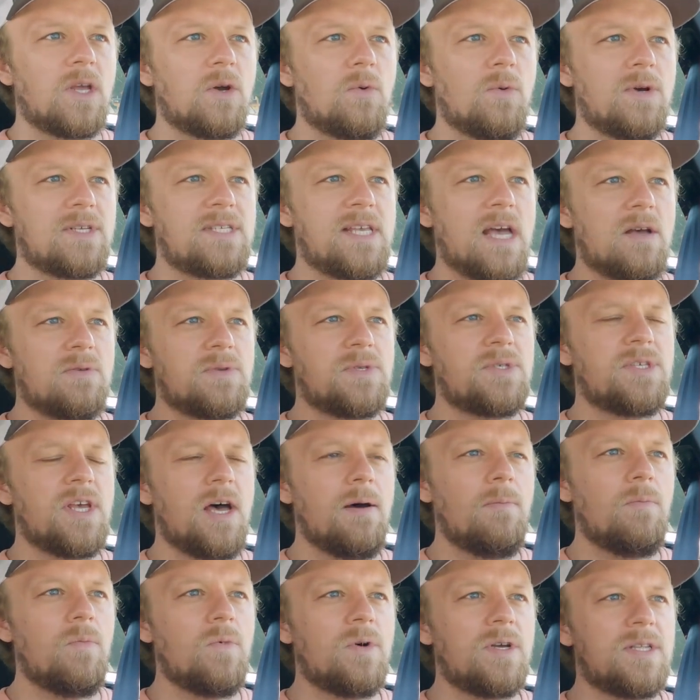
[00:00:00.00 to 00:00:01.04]
was how
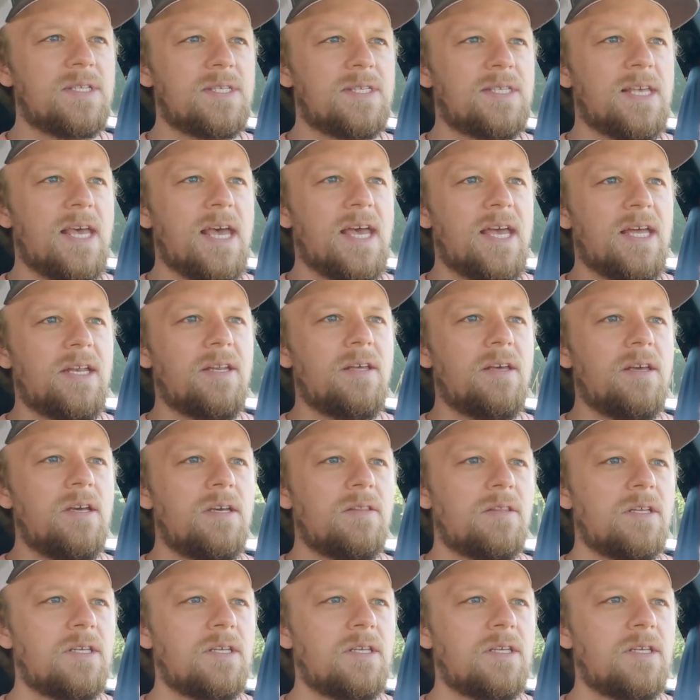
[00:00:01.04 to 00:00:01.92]
someone said